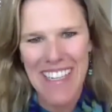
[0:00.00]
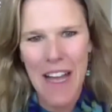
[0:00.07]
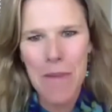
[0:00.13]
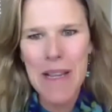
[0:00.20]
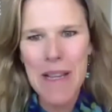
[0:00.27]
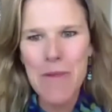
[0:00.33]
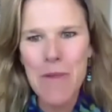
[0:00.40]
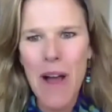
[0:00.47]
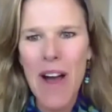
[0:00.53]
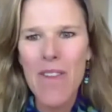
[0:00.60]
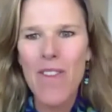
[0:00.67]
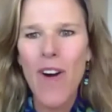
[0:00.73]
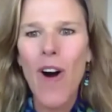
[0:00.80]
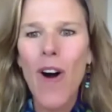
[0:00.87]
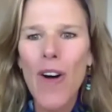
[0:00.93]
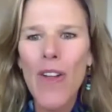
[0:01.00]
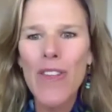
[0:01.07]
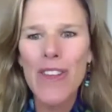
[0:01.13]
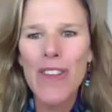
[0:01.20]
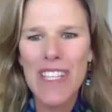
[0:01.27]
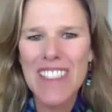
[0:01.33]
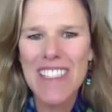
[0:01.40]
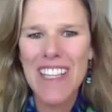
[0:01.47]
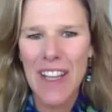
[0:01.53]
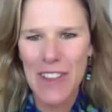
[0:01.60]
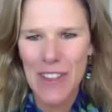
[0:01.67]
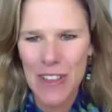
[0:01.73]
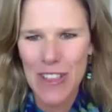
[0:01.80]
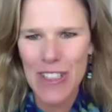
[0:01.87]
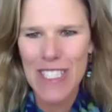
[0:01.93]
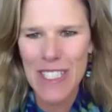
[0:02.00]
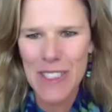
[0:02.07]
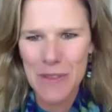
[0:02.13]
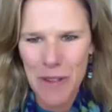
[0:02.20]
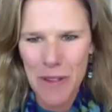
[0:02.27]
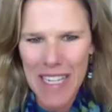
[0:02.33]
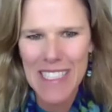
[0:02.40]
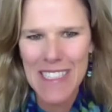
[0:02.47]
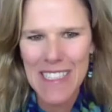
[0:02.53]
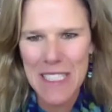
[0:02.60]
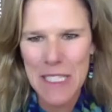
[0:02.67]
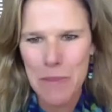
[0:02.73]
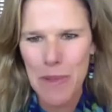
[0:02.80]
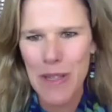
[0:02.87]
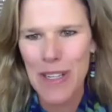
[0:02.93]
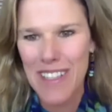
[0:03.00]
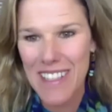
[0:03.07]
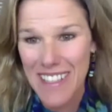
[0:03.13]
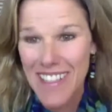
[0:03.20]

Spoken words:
I mean, of all the things I learned in writing this book,